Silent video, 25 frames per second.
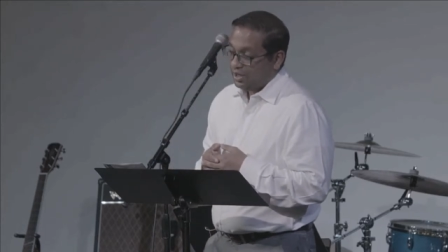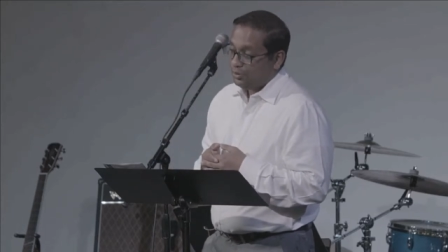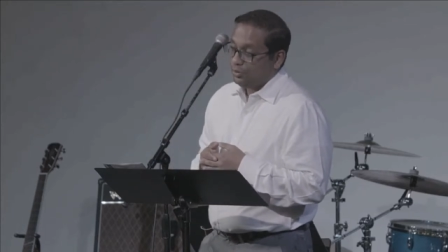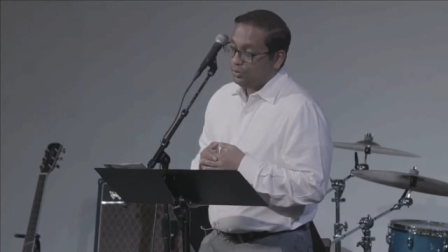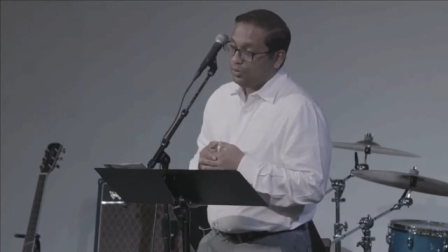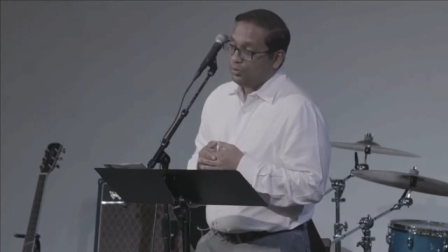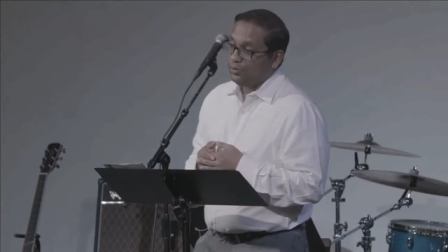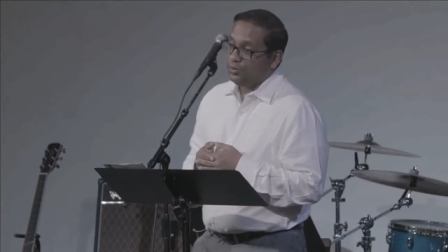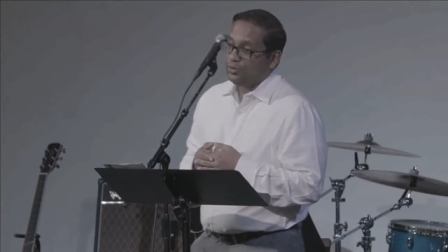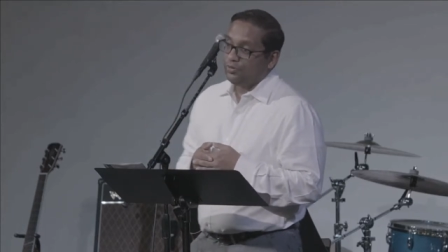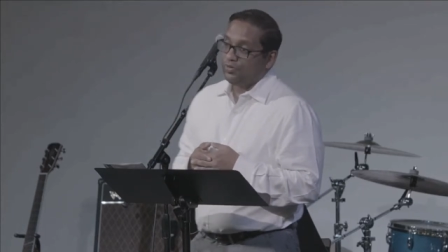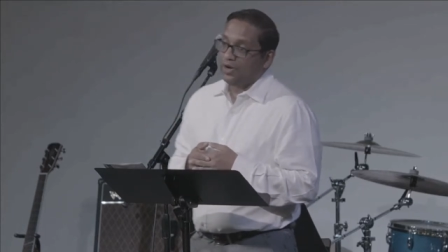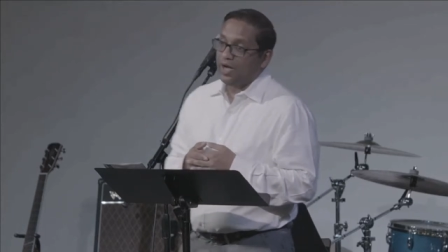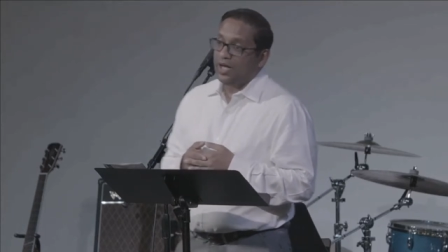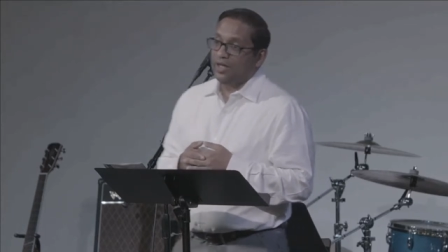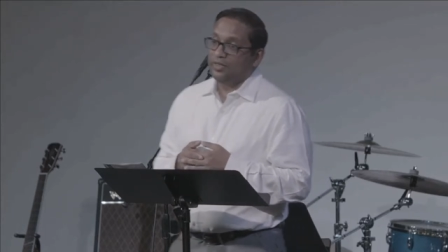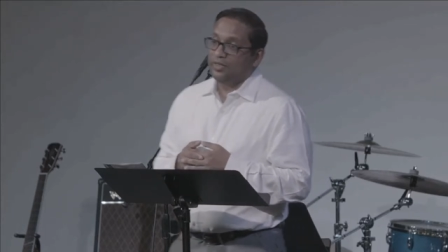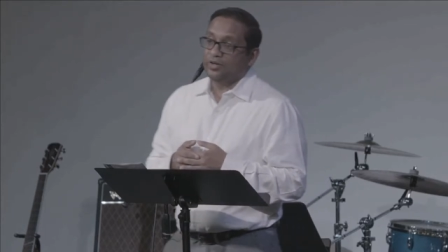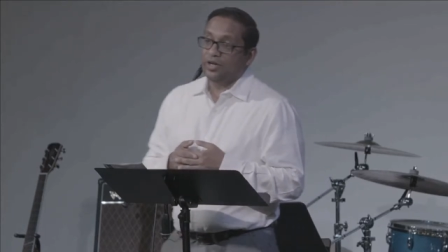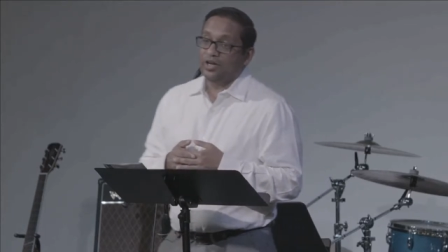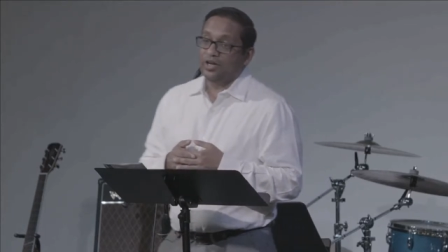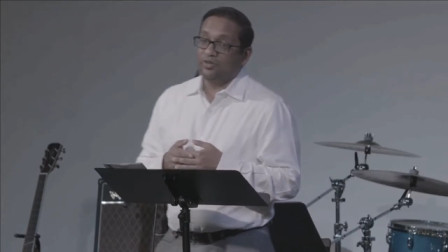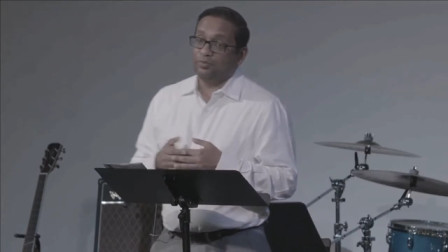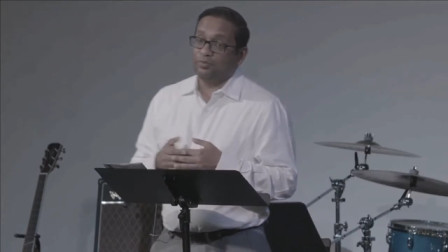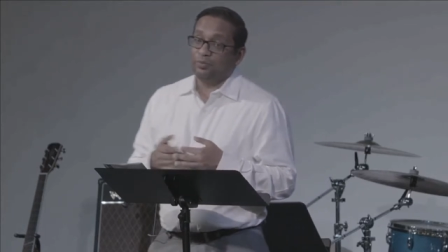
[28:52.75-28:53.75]
We would
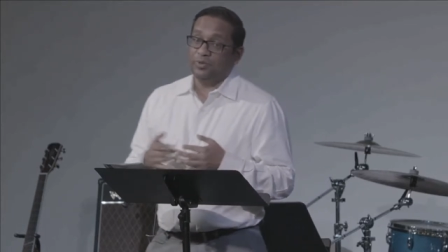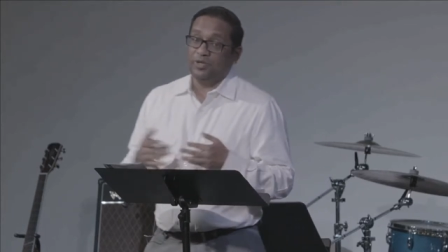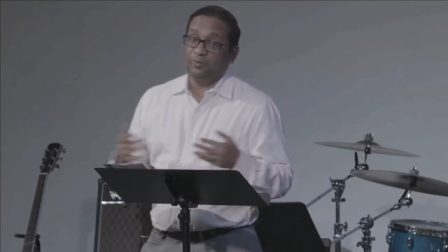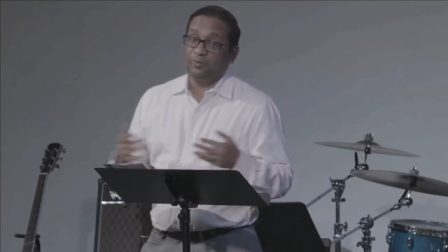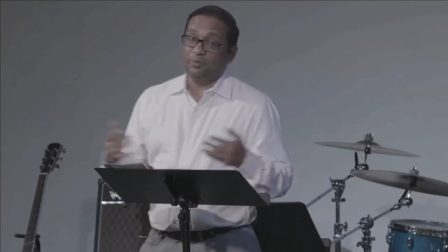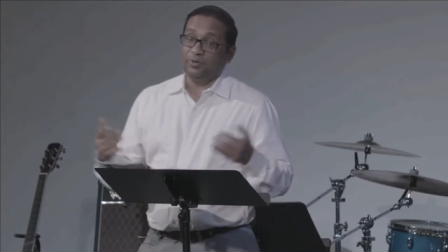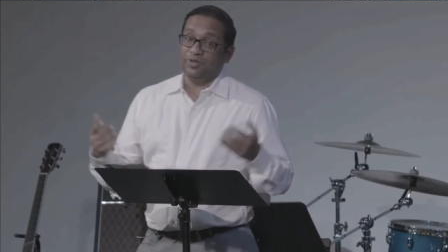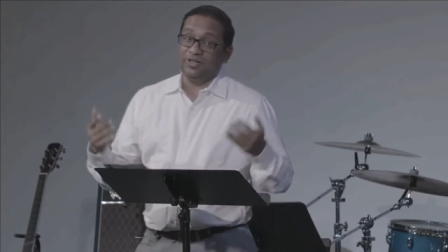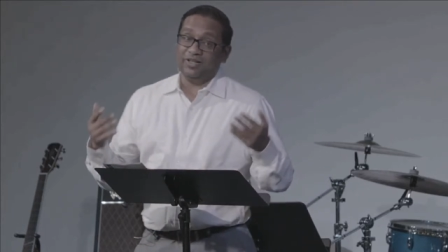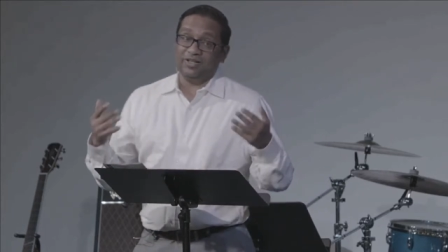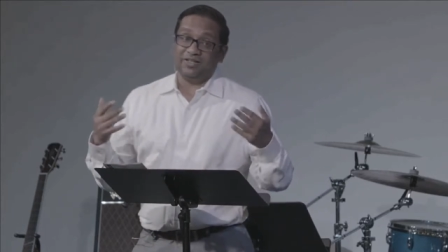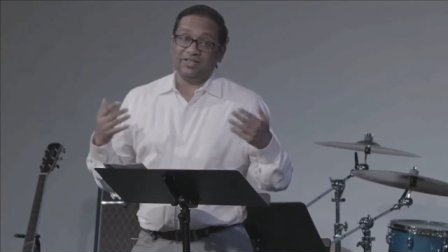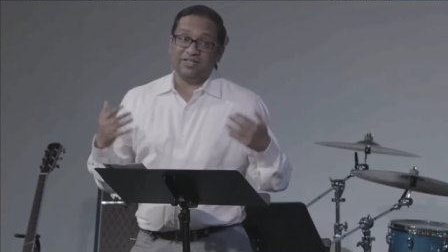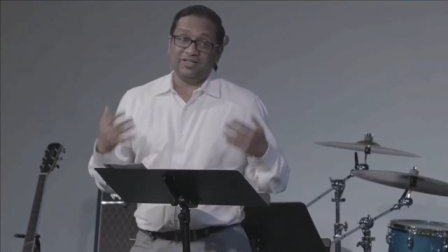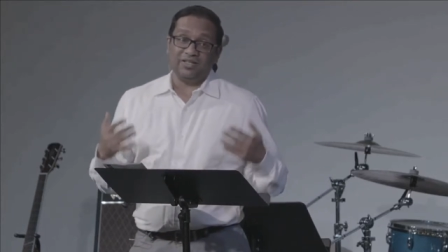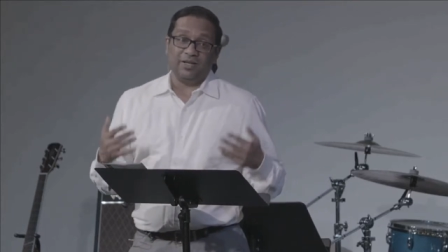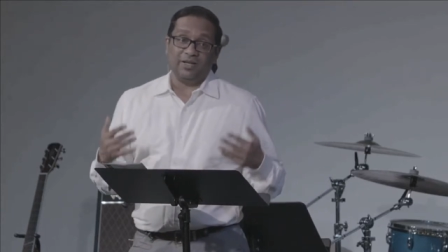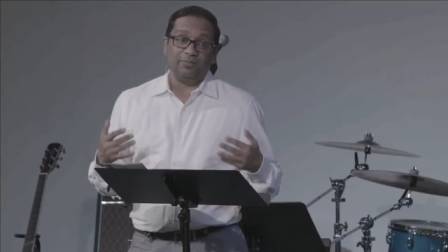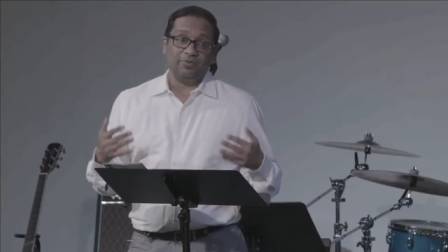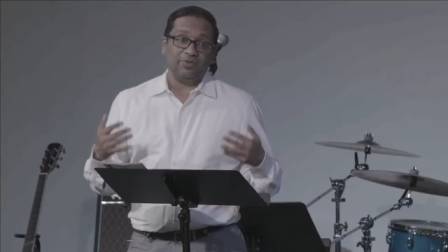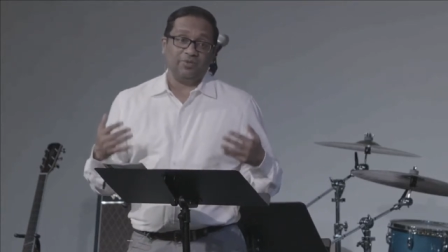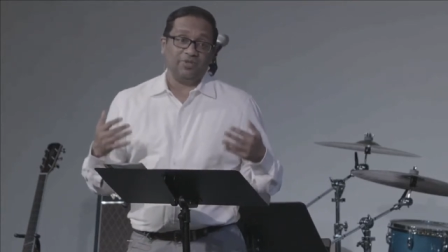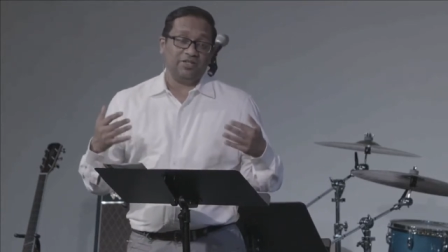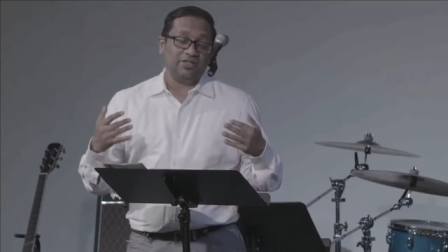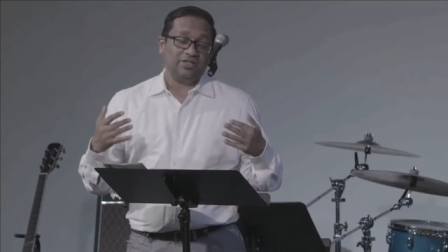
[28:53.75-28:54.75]
rather have people
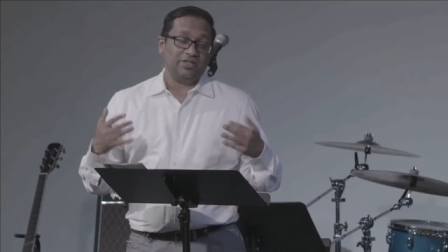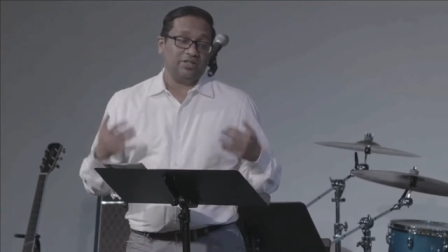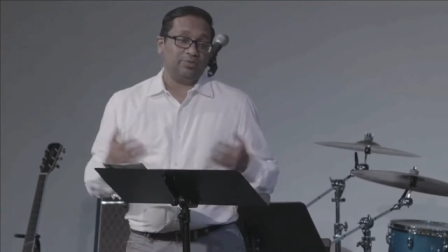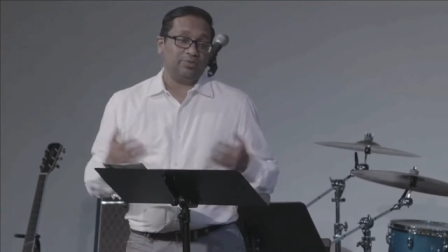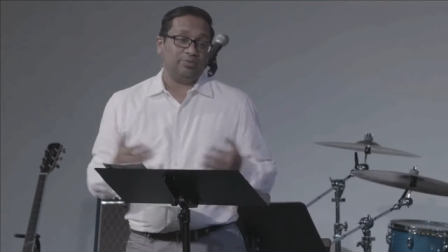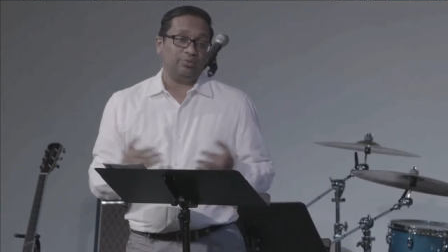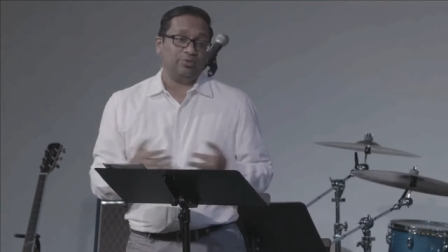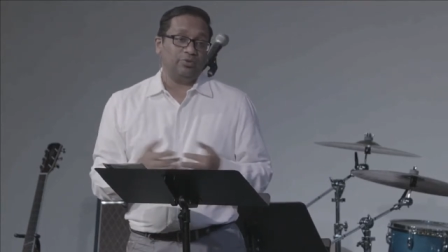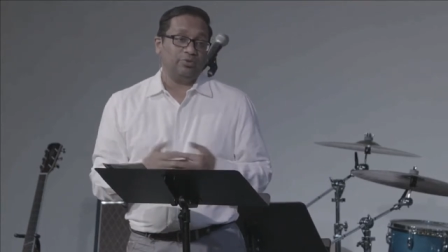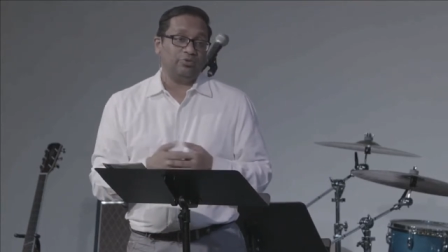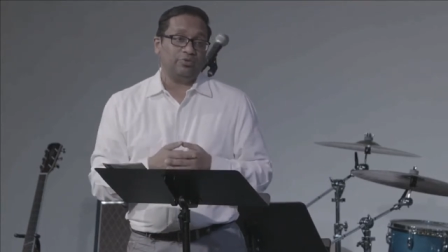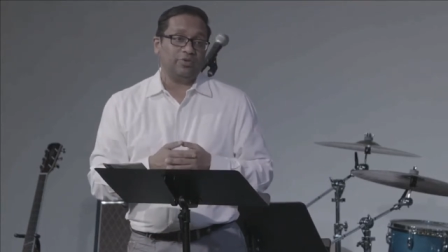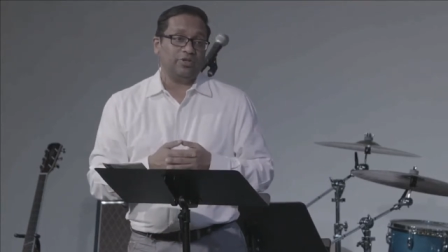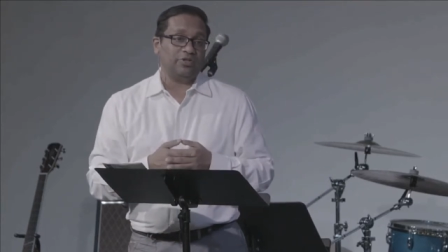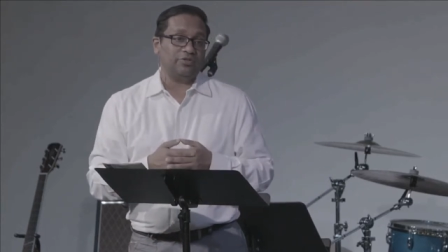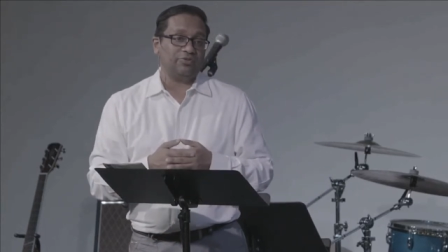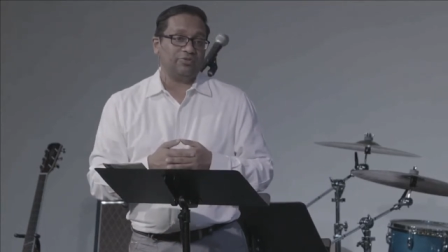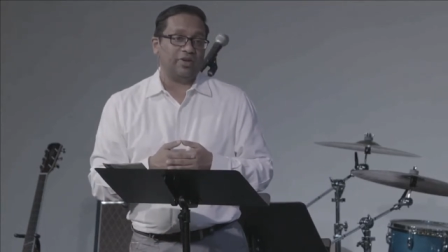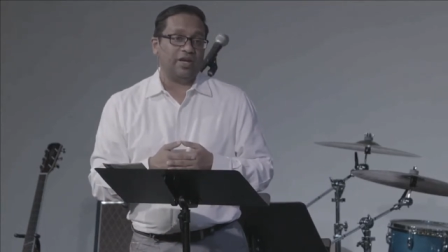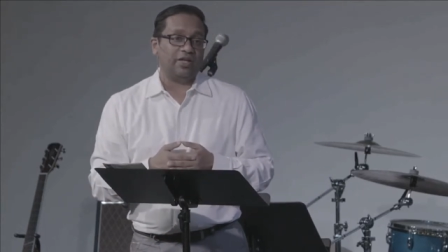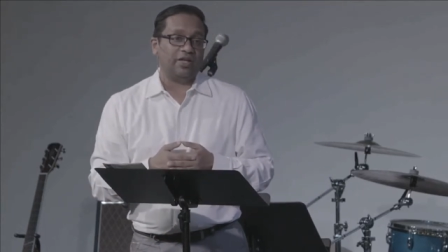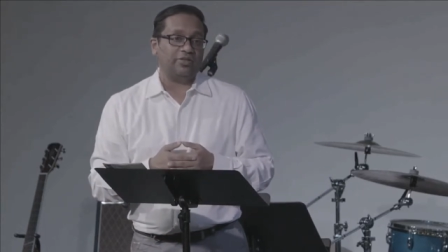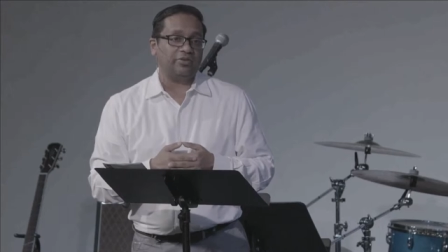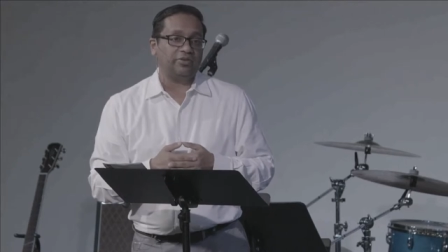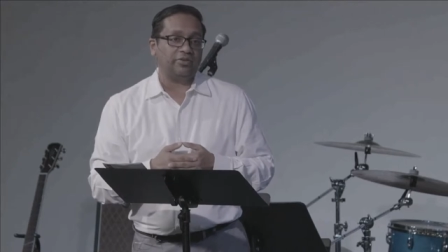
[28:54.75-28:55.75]
accept us and approve us
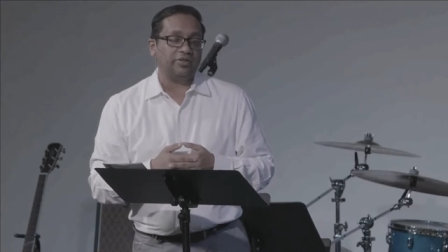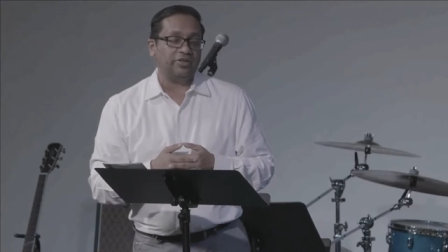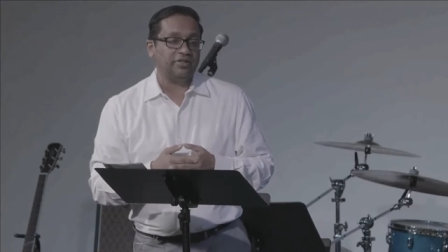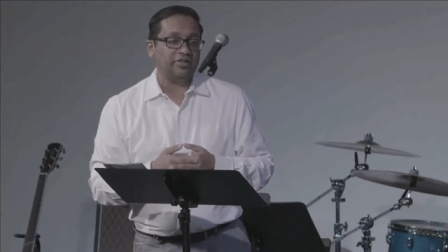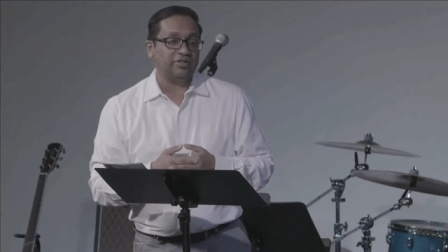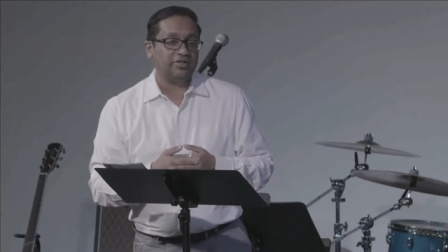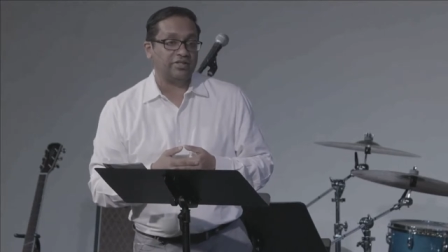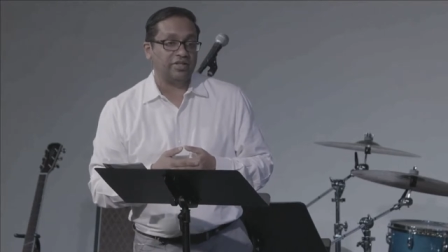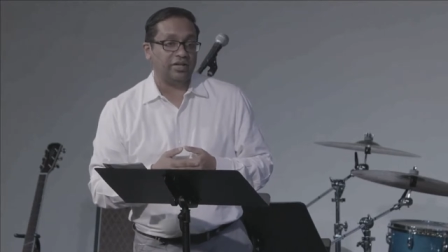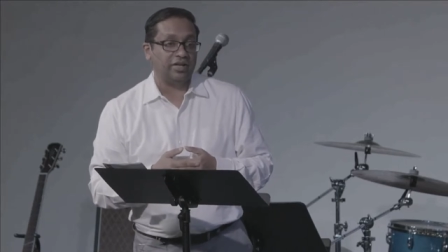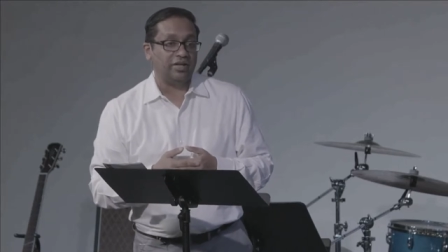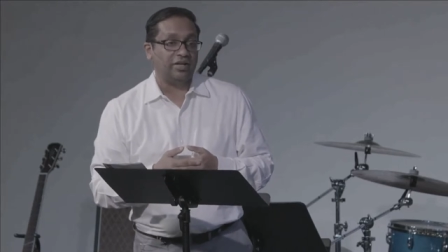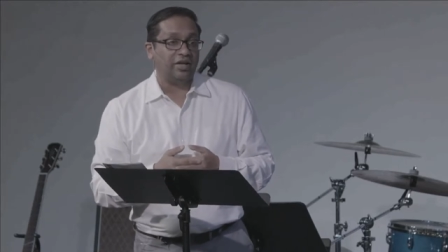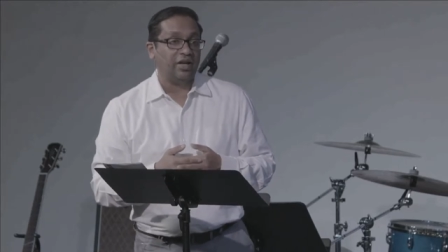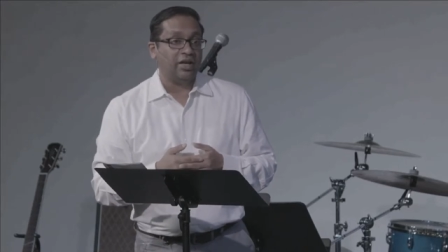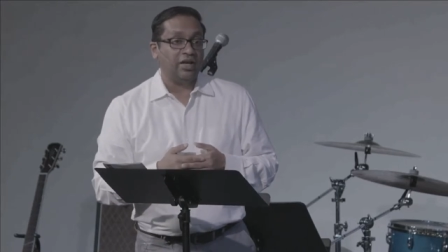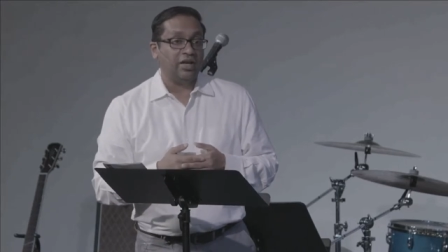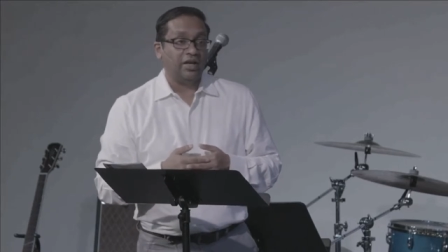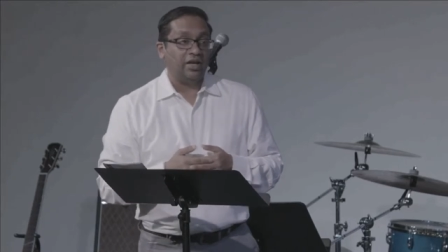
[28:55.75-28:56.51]
rather than say,